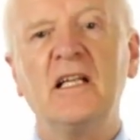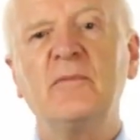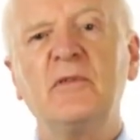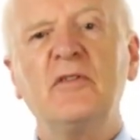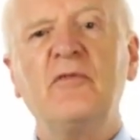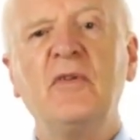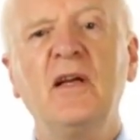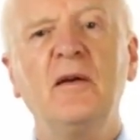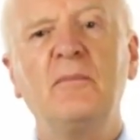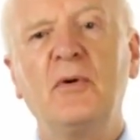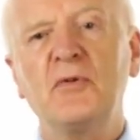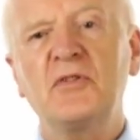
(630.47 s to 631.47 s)
The number of
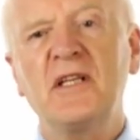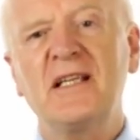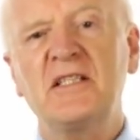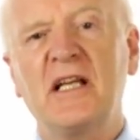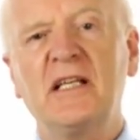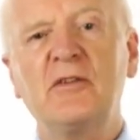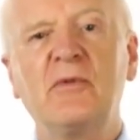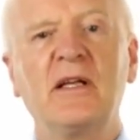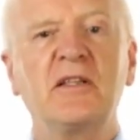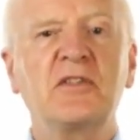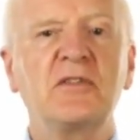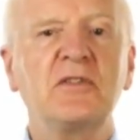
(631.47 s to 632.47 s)
process
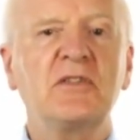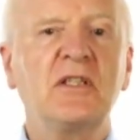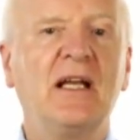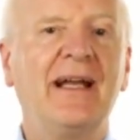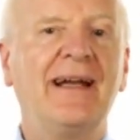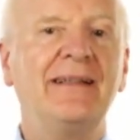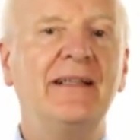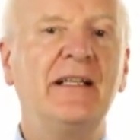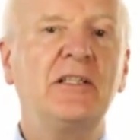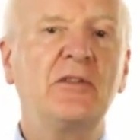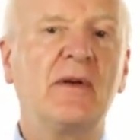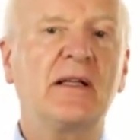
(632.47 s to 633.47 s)
iterations and
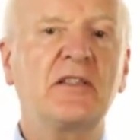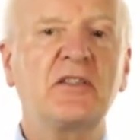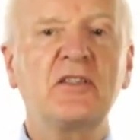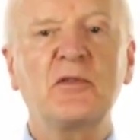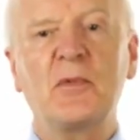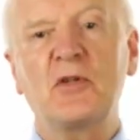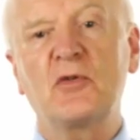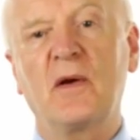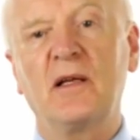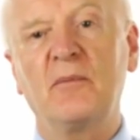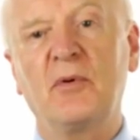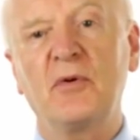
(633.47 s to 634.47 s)
interactions
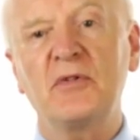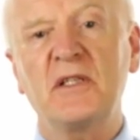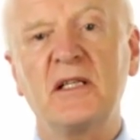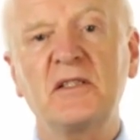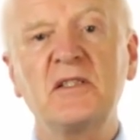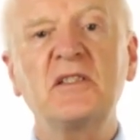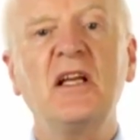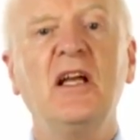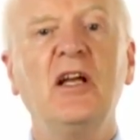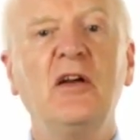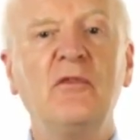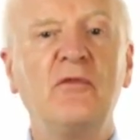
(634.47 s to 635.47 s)
between processes
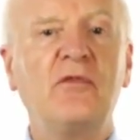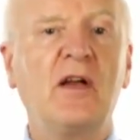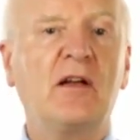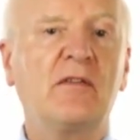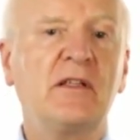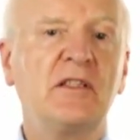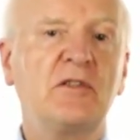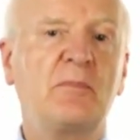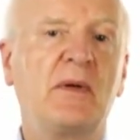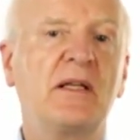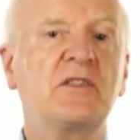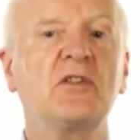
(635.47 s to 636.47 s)
varies
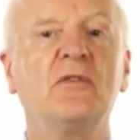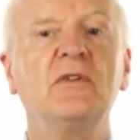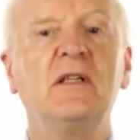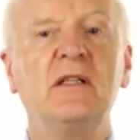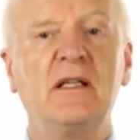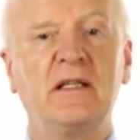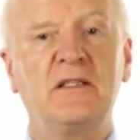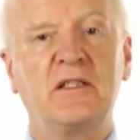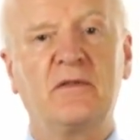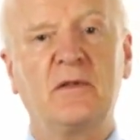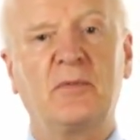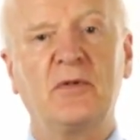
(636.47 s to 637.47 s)
based on the
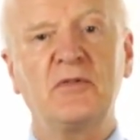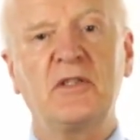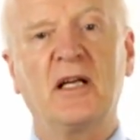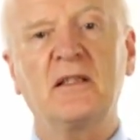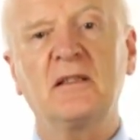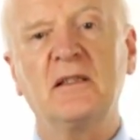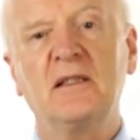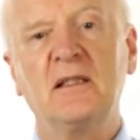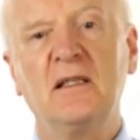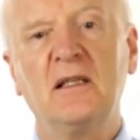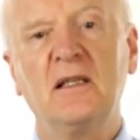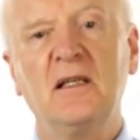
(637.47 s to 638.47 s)
needs of the project.
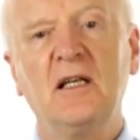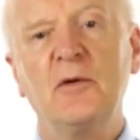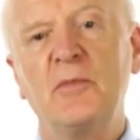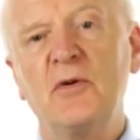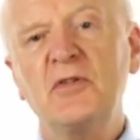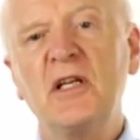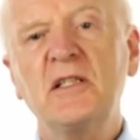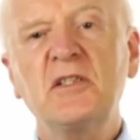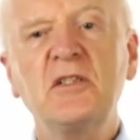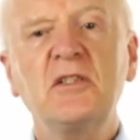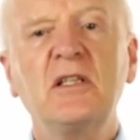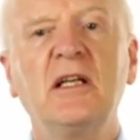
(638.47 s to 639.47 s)

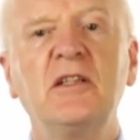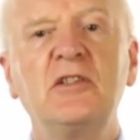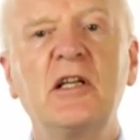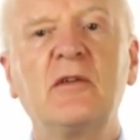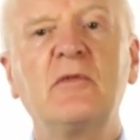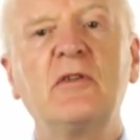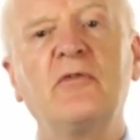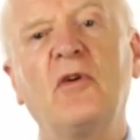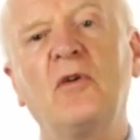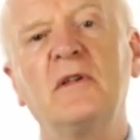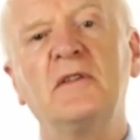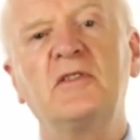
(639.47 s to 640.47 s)
Processes generally
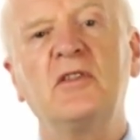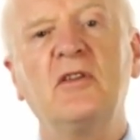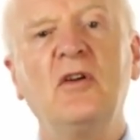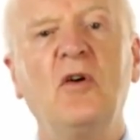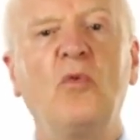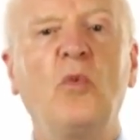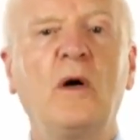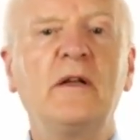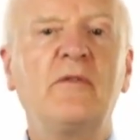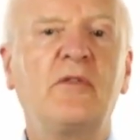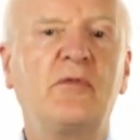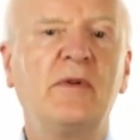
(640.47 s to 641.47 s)
fall into
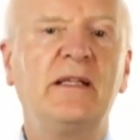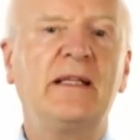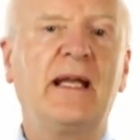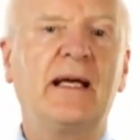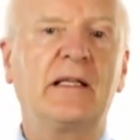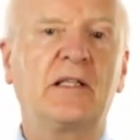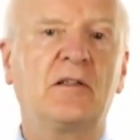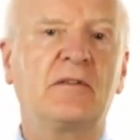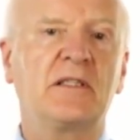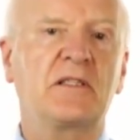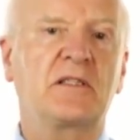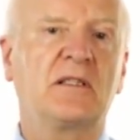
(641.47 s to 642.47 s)
one of three
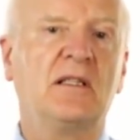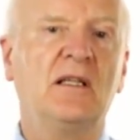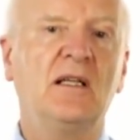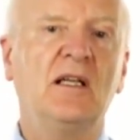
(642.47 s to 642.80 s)
categories.